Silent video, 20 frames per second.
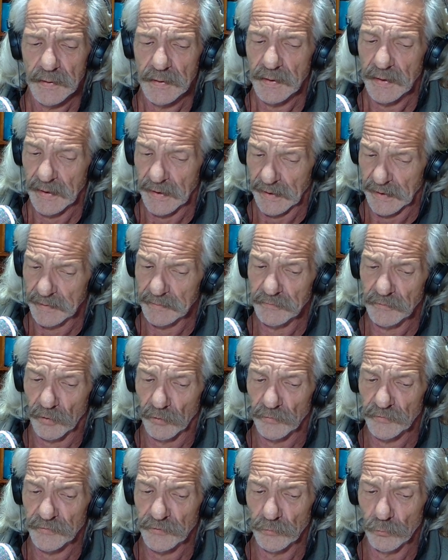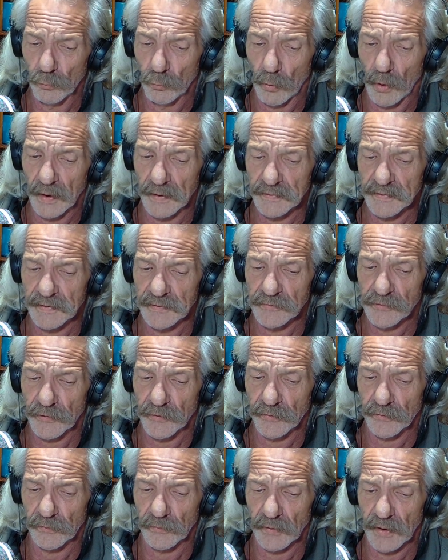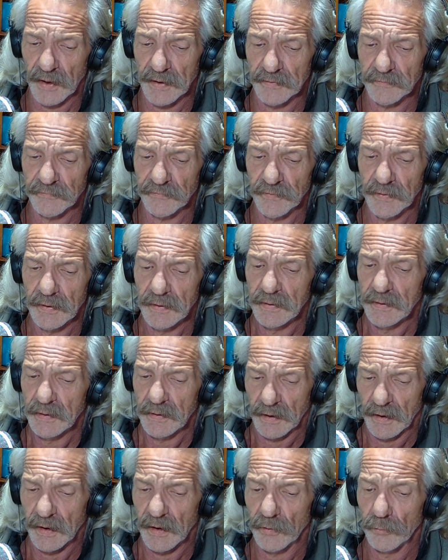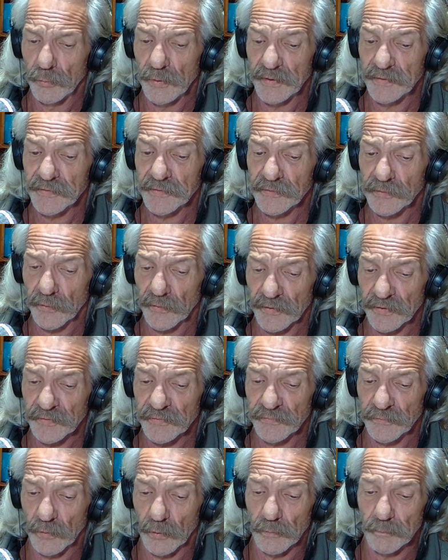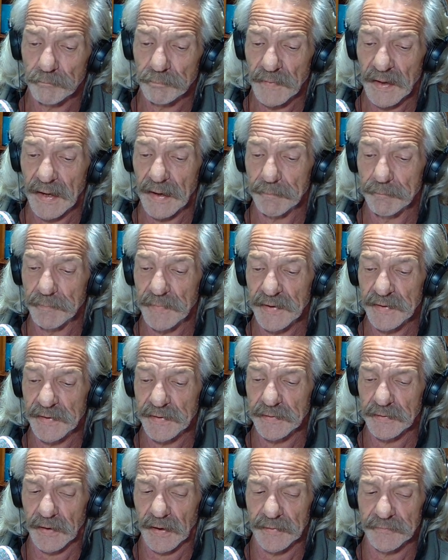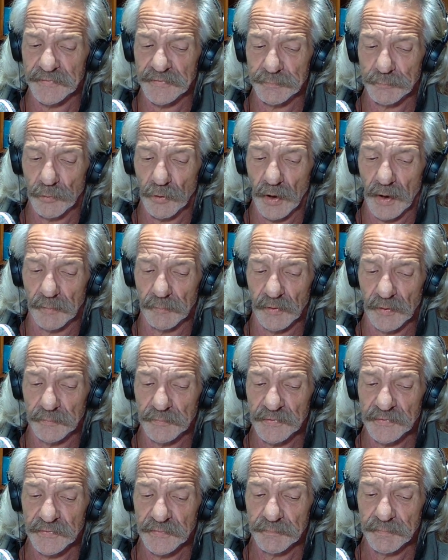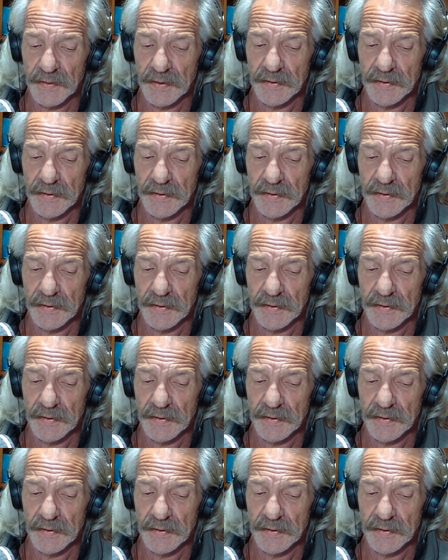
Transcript: and those who want eternal life are resourceful at meeting life's problems,